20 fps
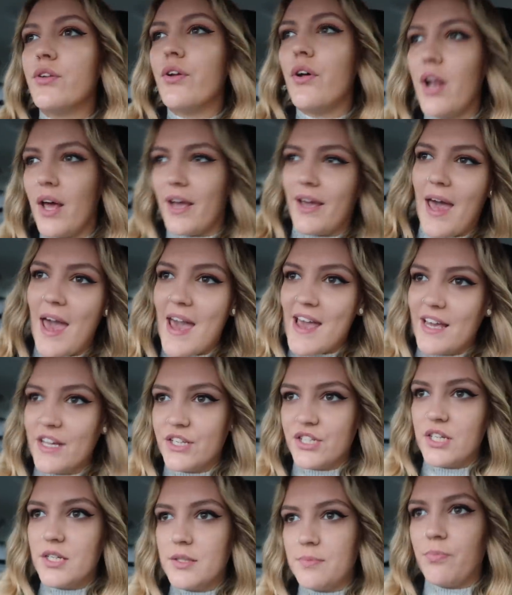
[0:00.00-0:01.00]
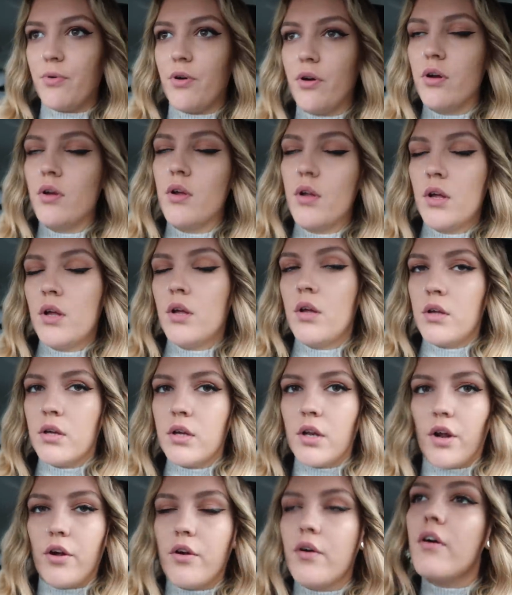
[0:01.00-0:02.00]
not like ages, but
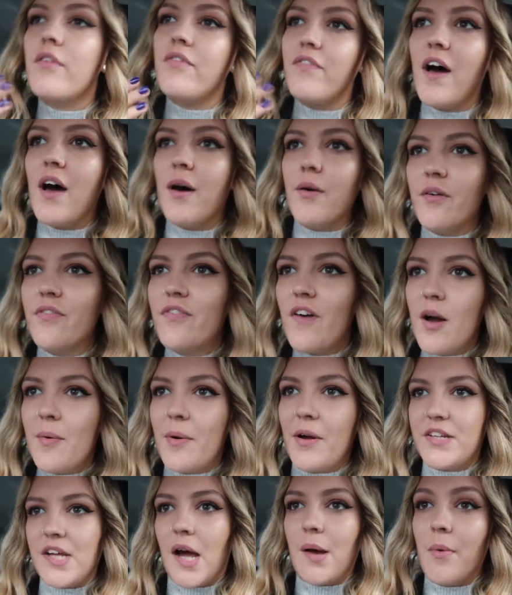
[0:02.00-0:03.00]
you know, fair amount of